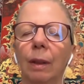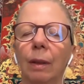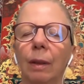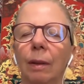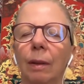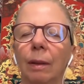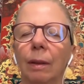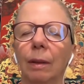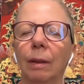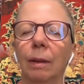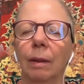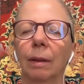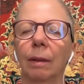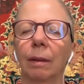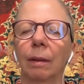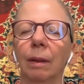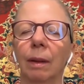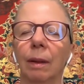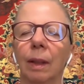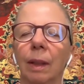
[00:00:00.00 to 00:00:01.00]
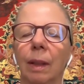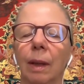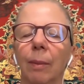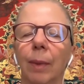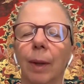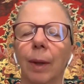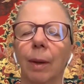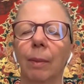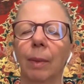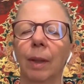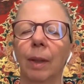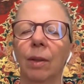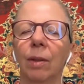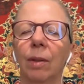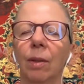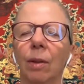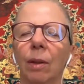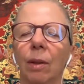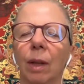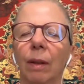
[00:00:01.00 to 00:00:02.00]
I think that might have been a
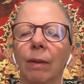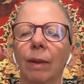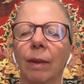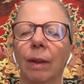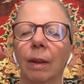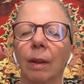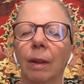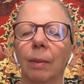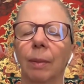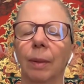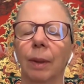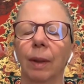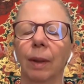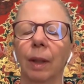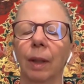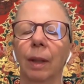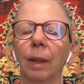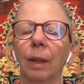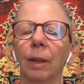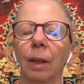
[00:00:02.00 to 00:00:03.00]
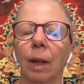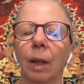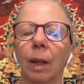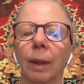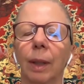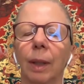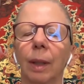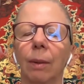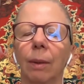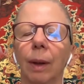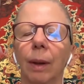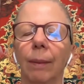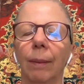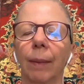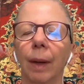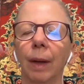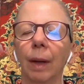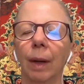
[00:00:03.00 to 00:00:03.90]
song, even. It's a bit of a cliche, but anyway.